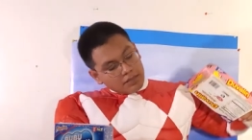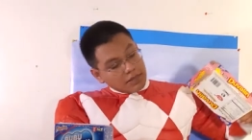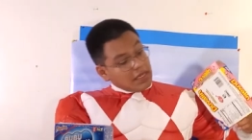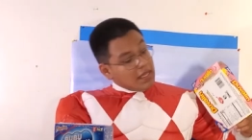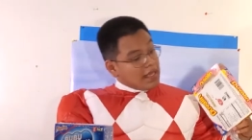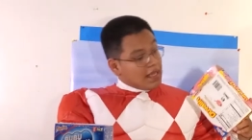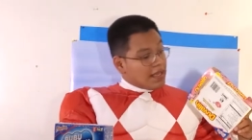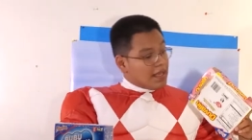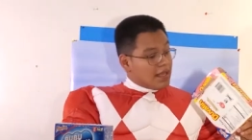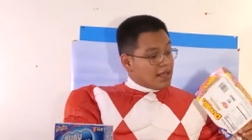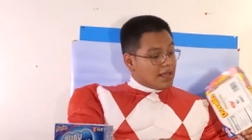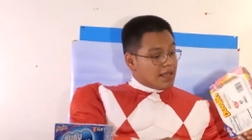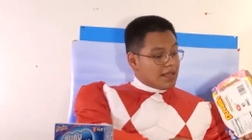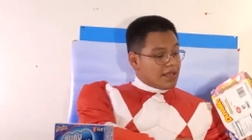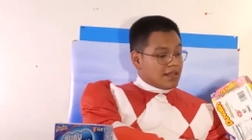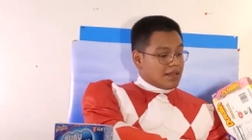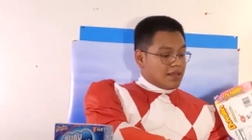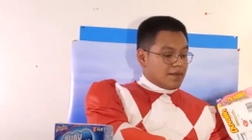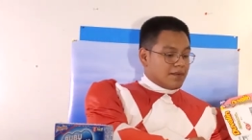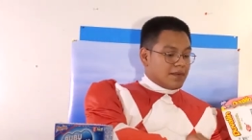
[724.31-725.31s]
Yeah,
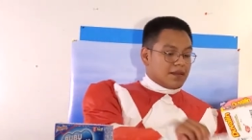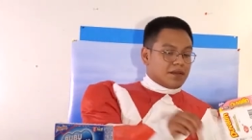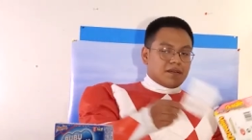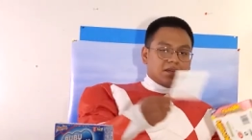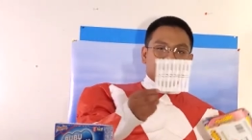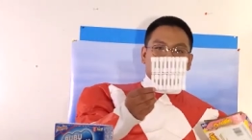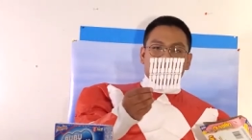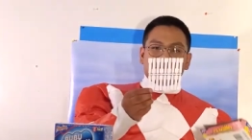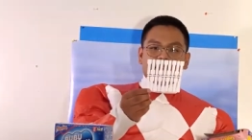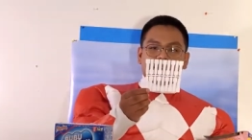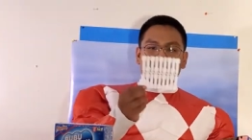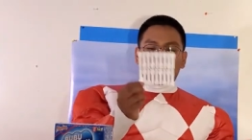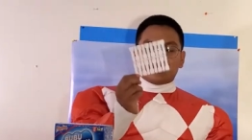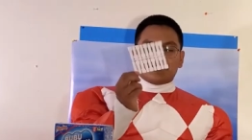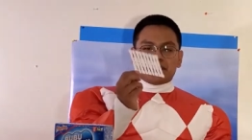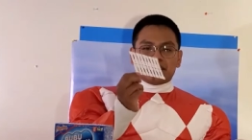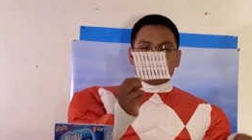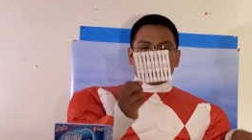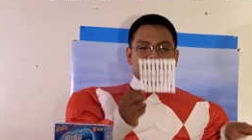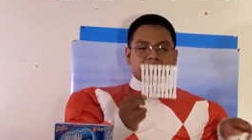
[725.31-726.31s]
there we go. It comes
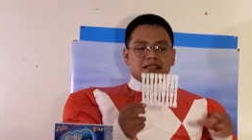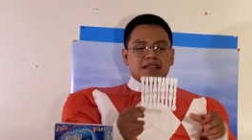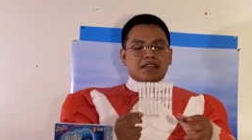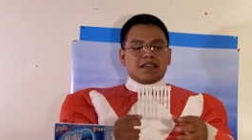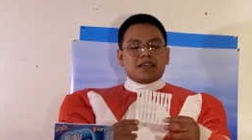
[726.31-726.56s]
with these.